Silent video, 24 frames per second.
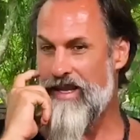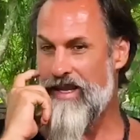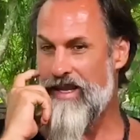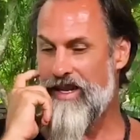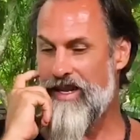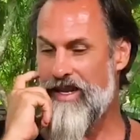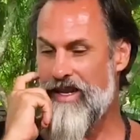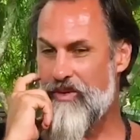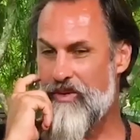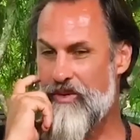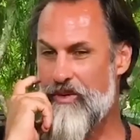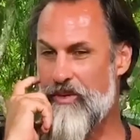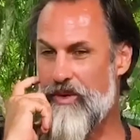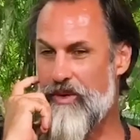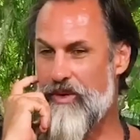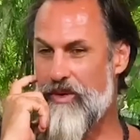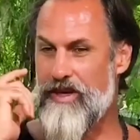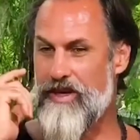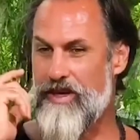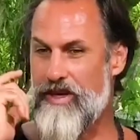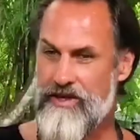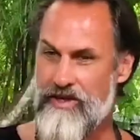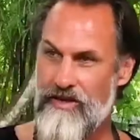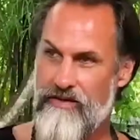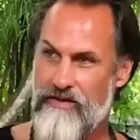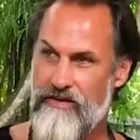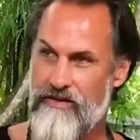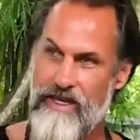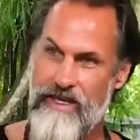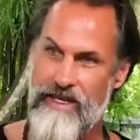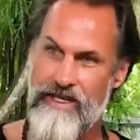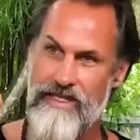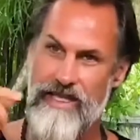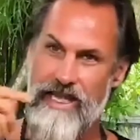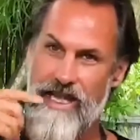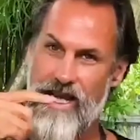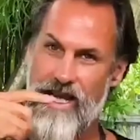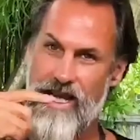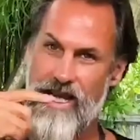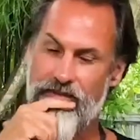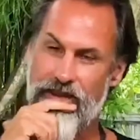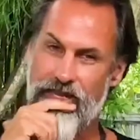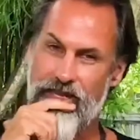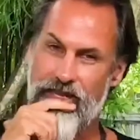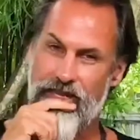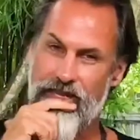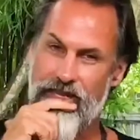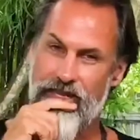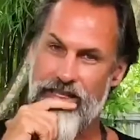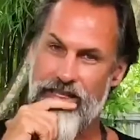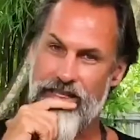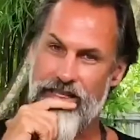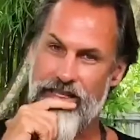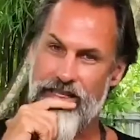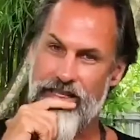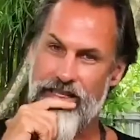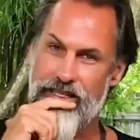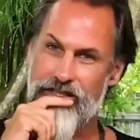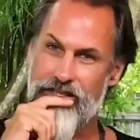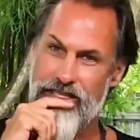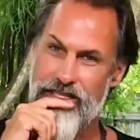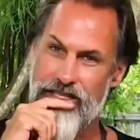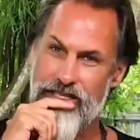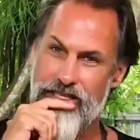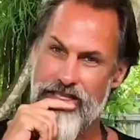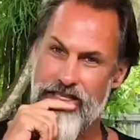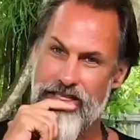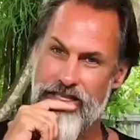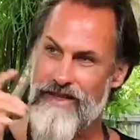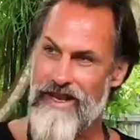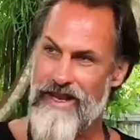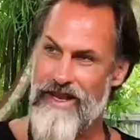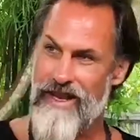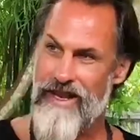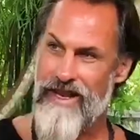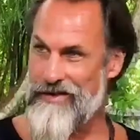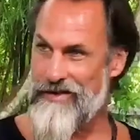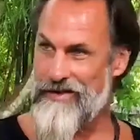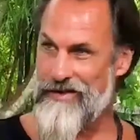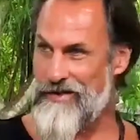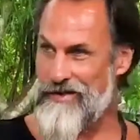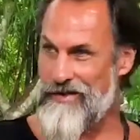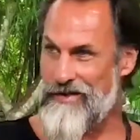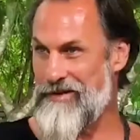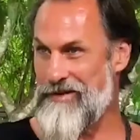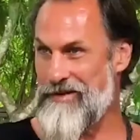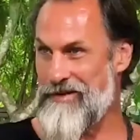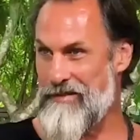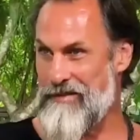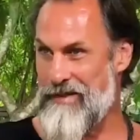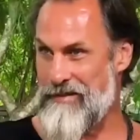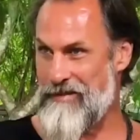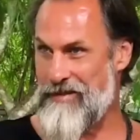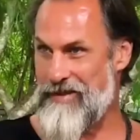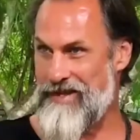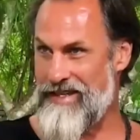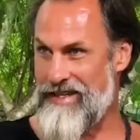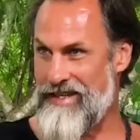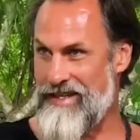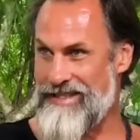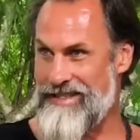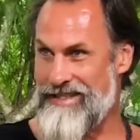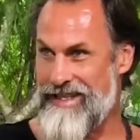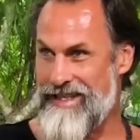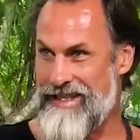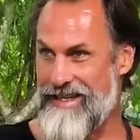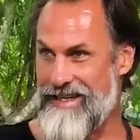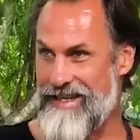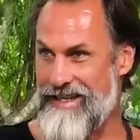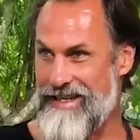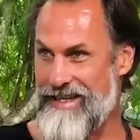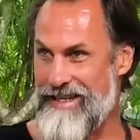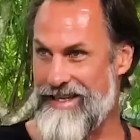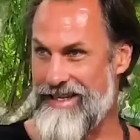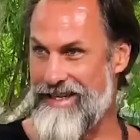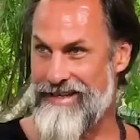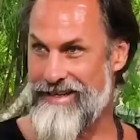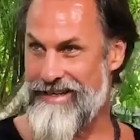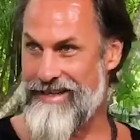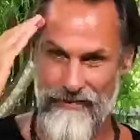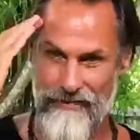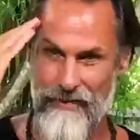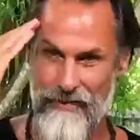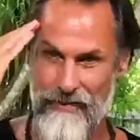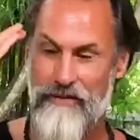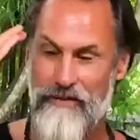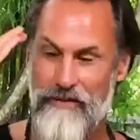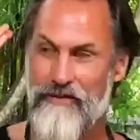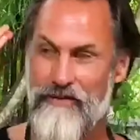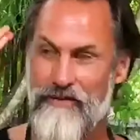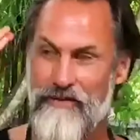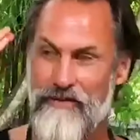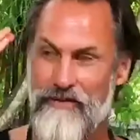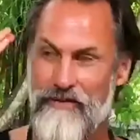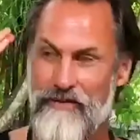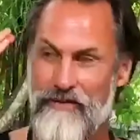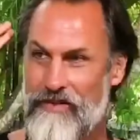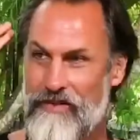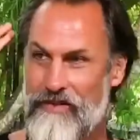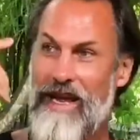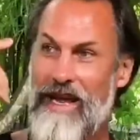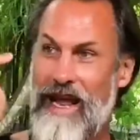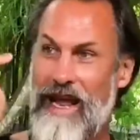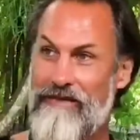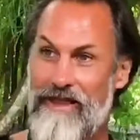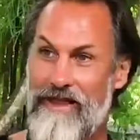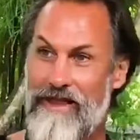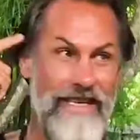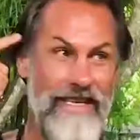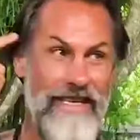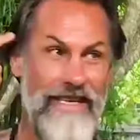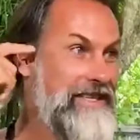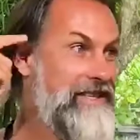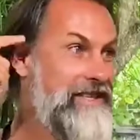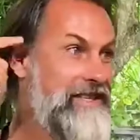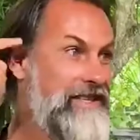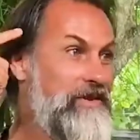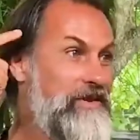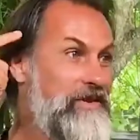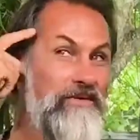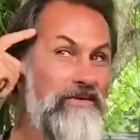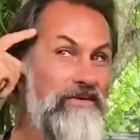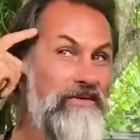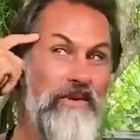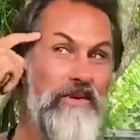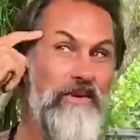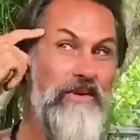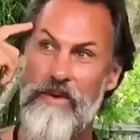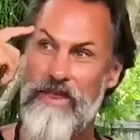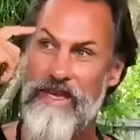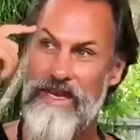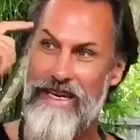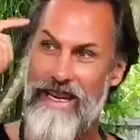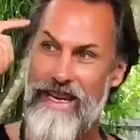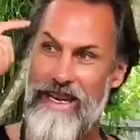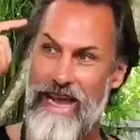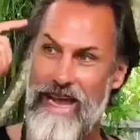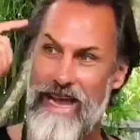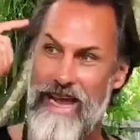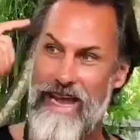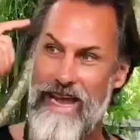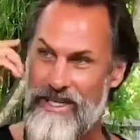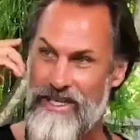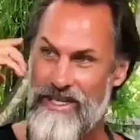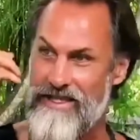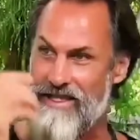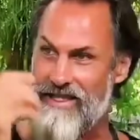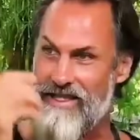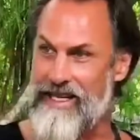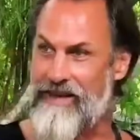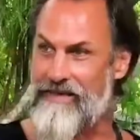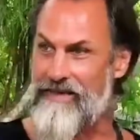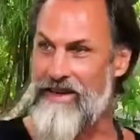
to where surfing is life, and it's crazy. And you remember this, you might have, let's do the photo with the gash and stuff.